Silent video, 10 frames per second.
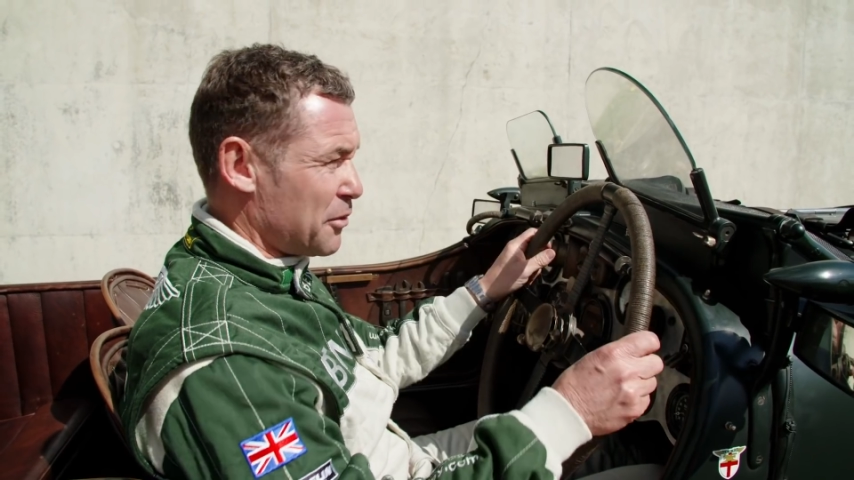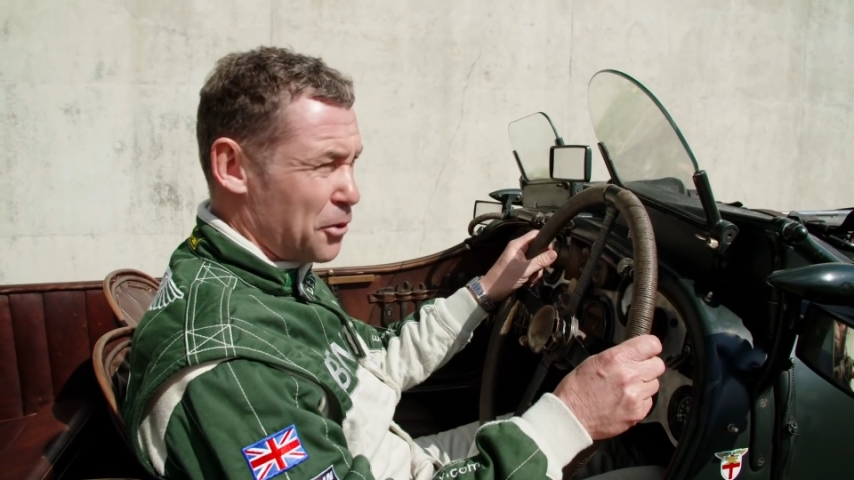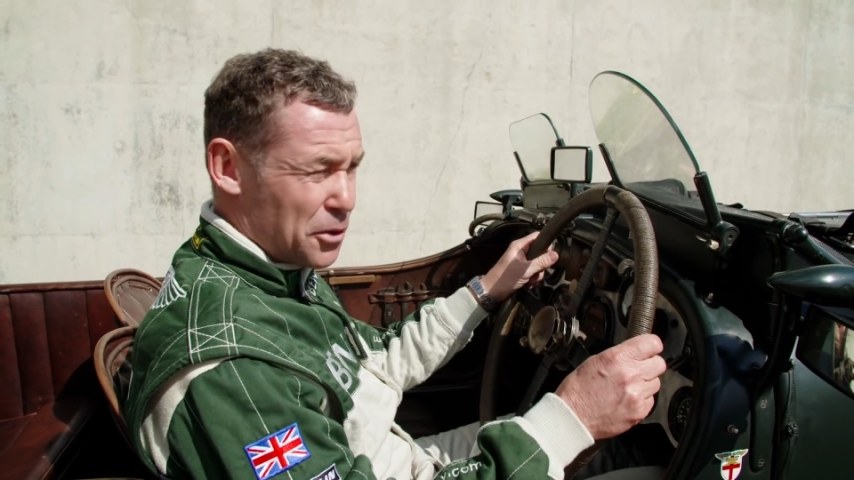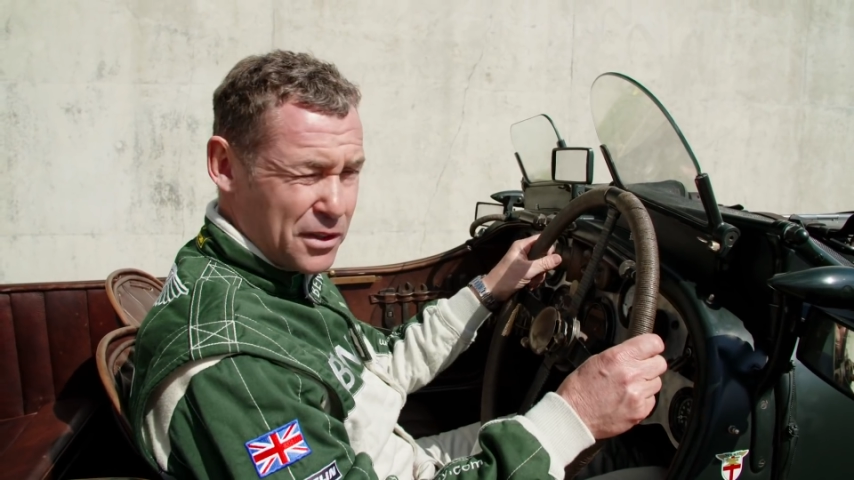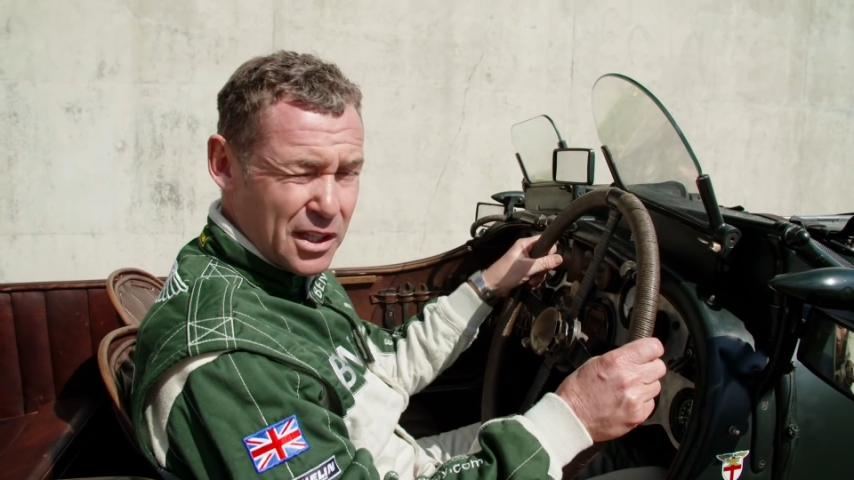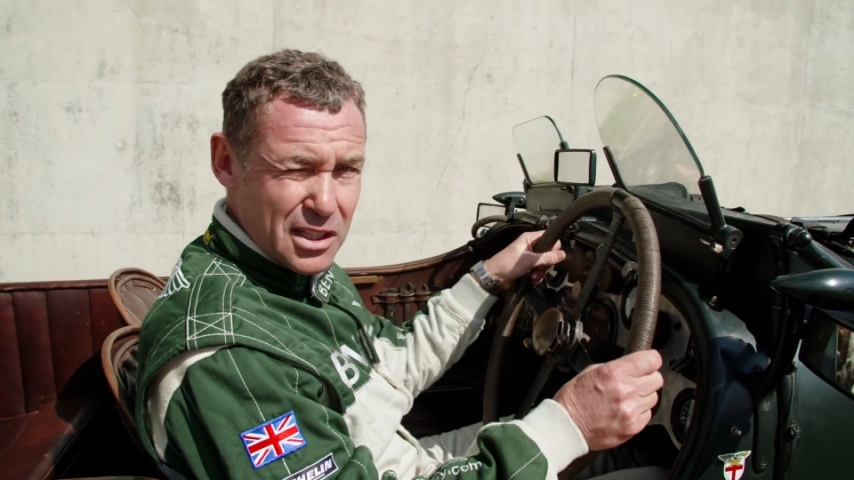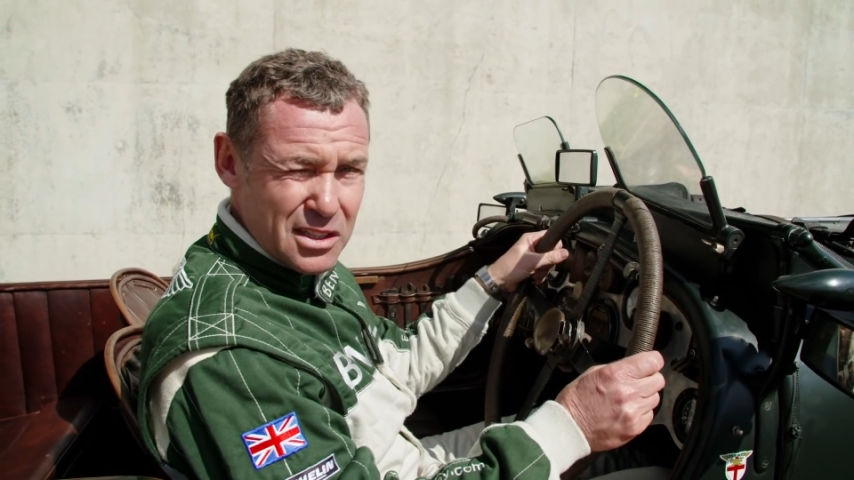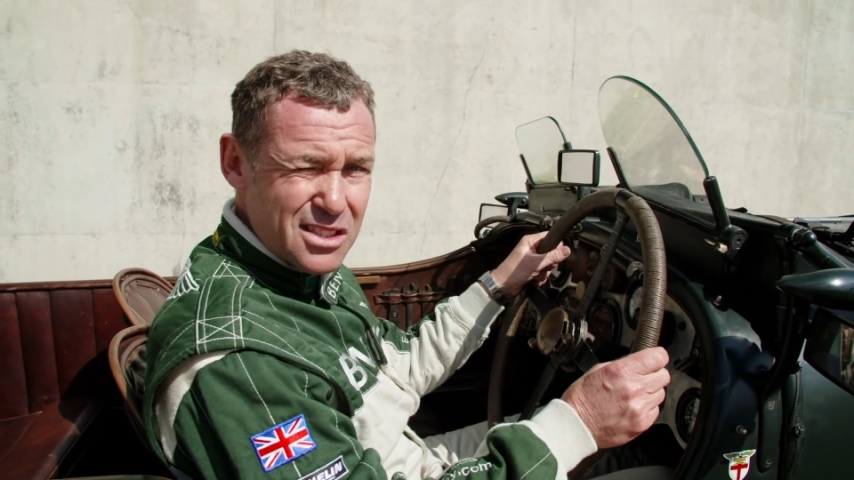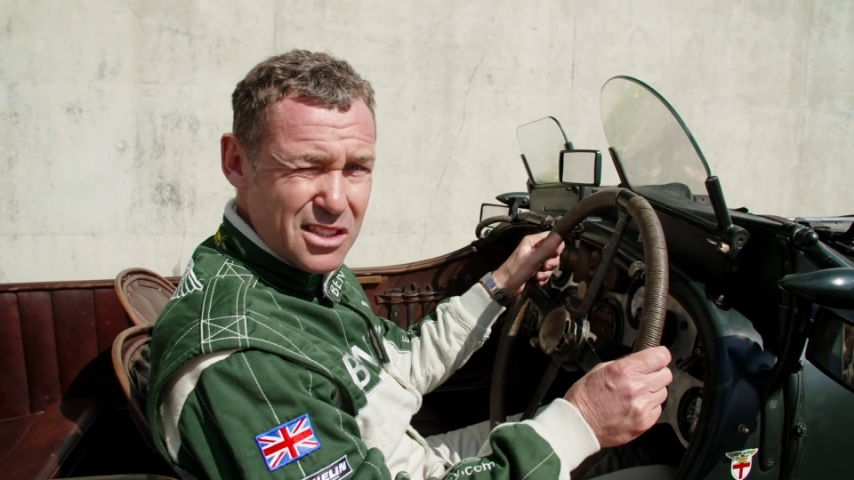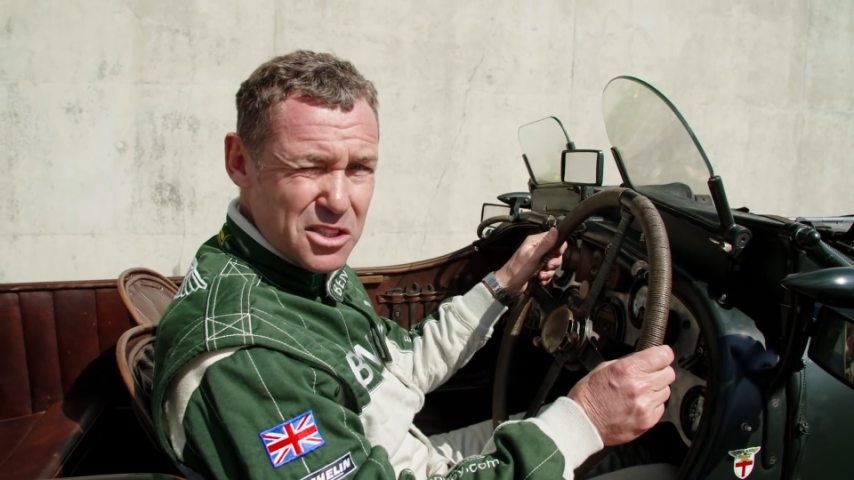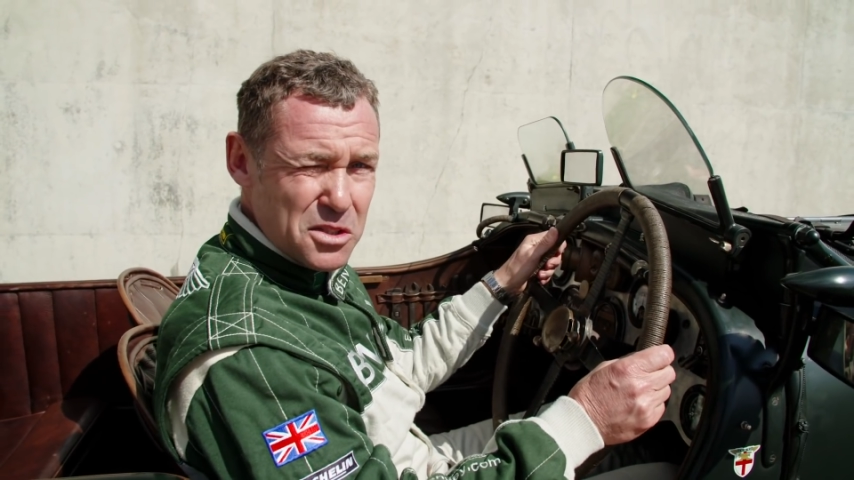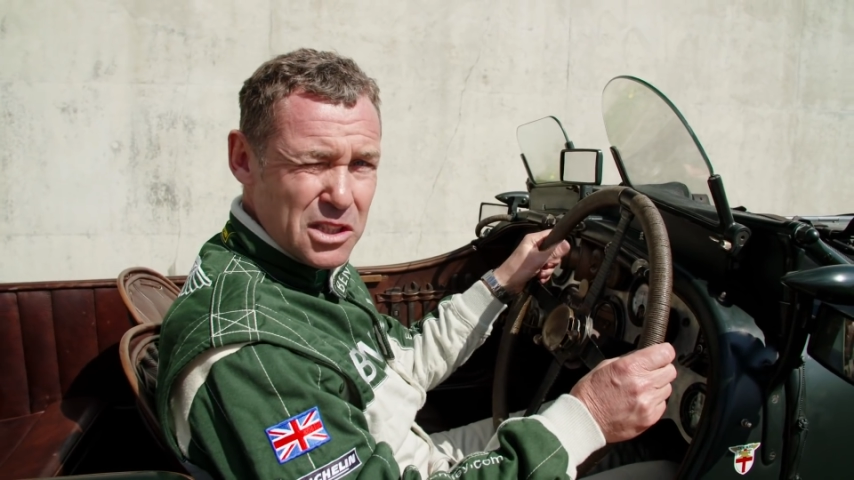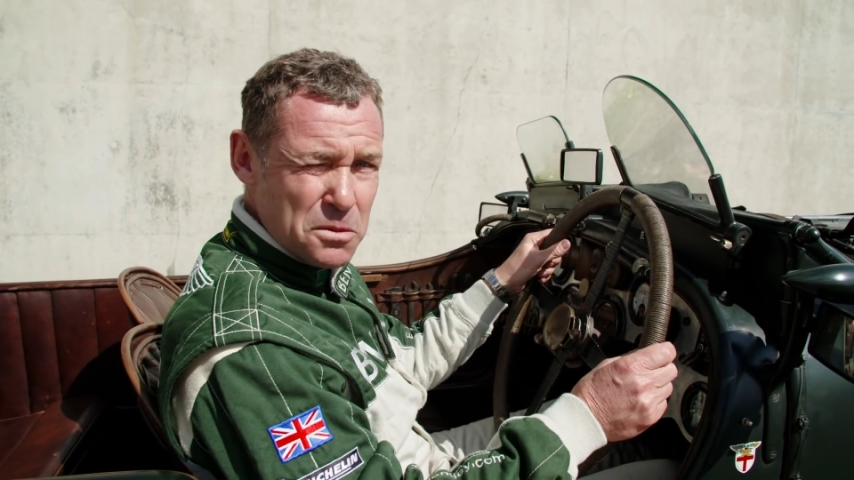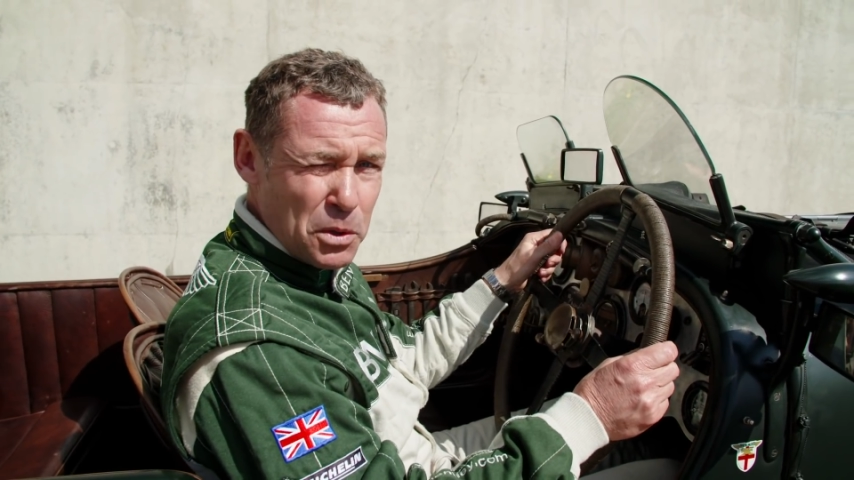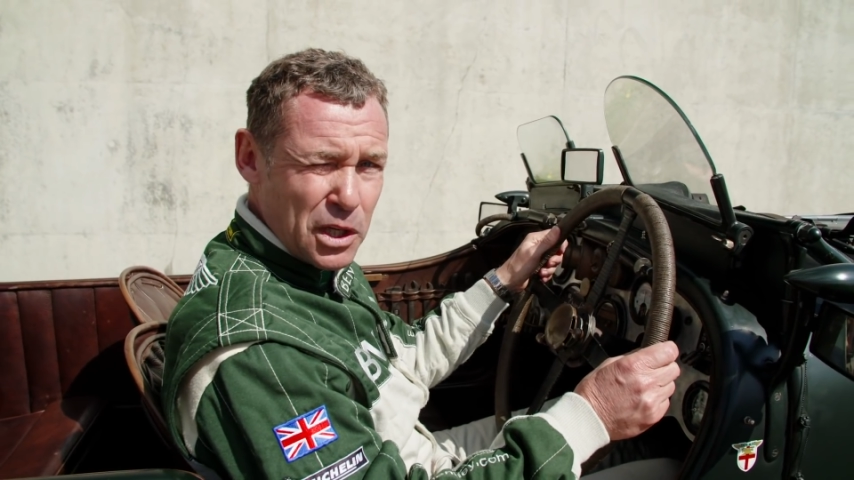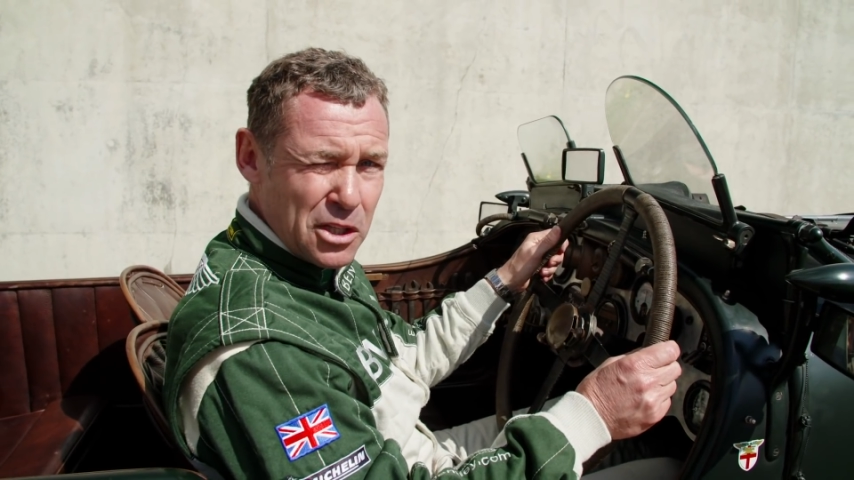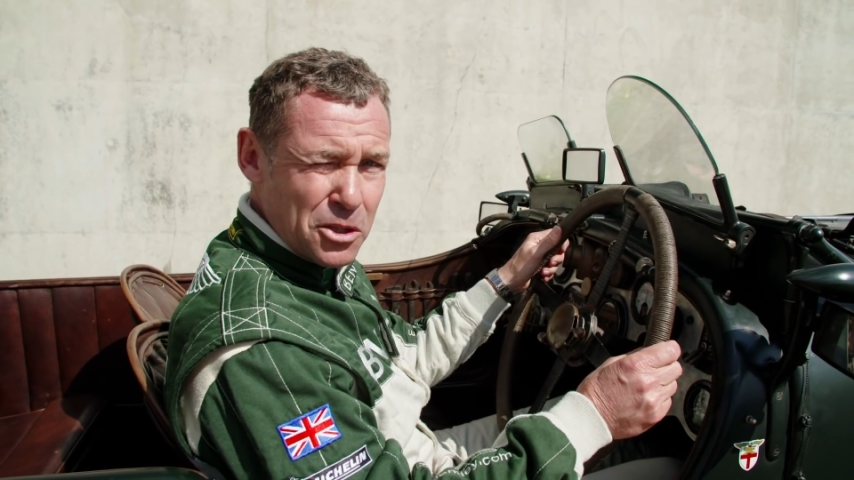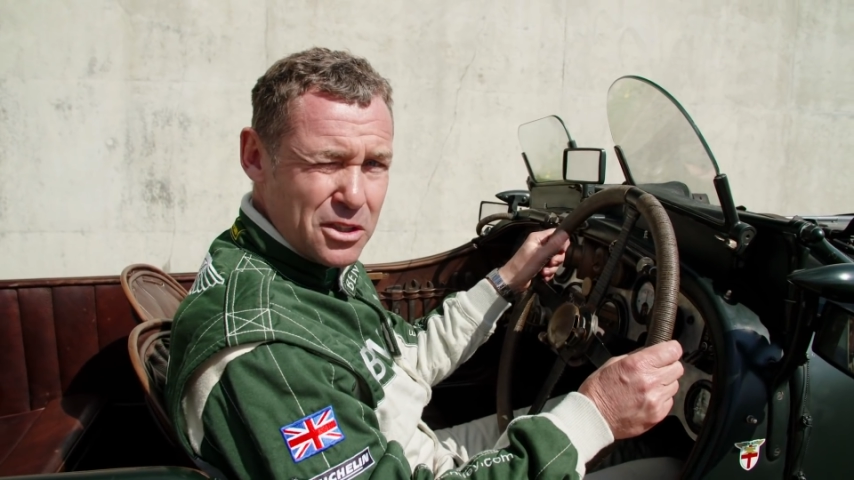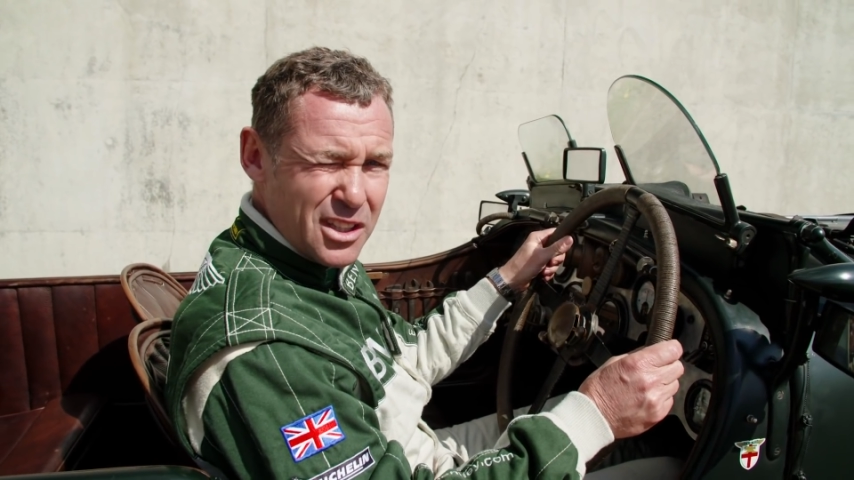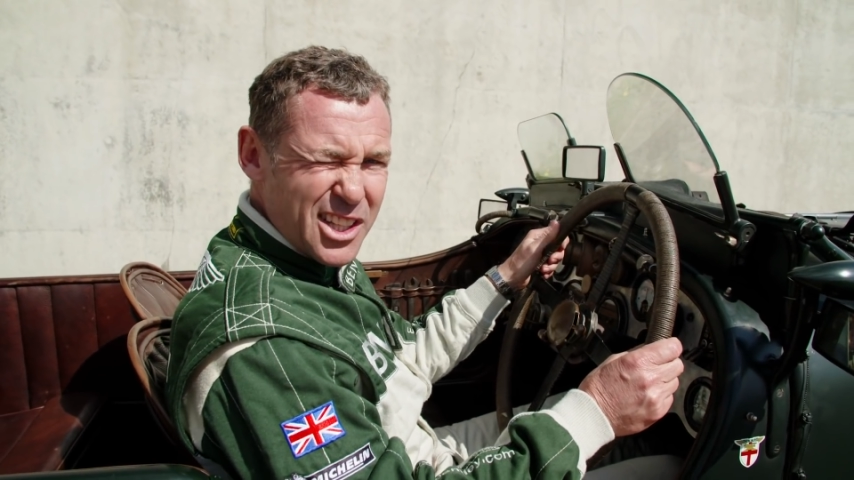fourth gear is pretty
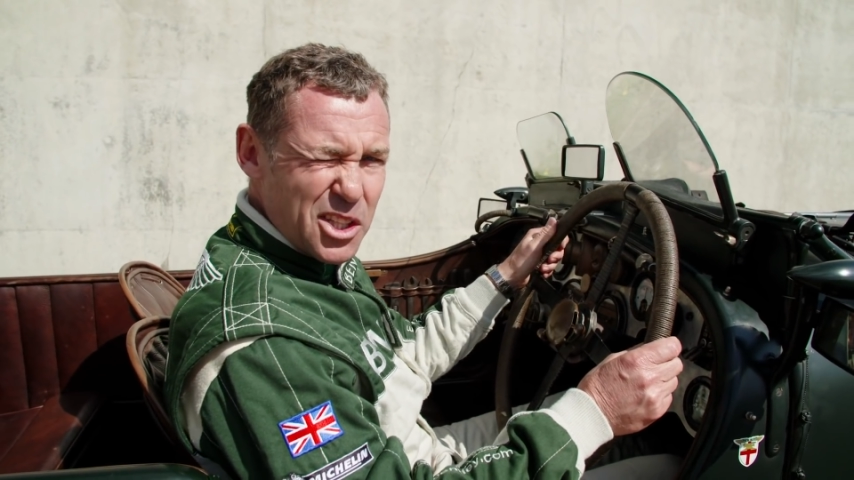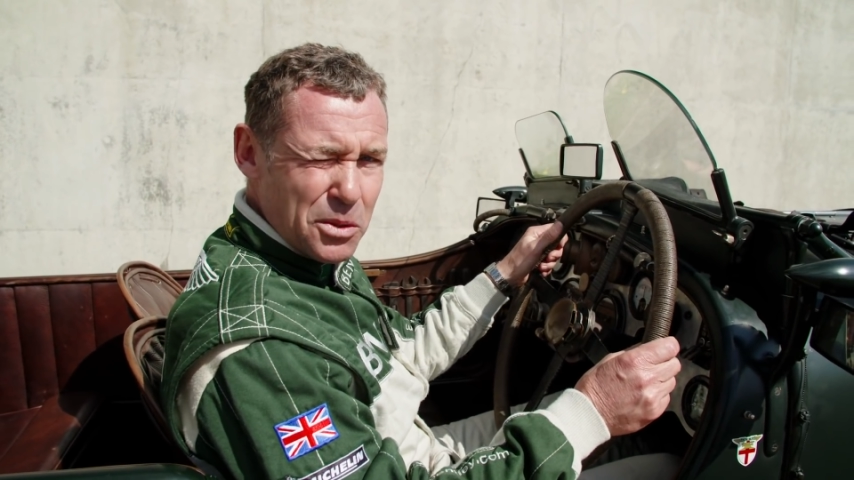good. You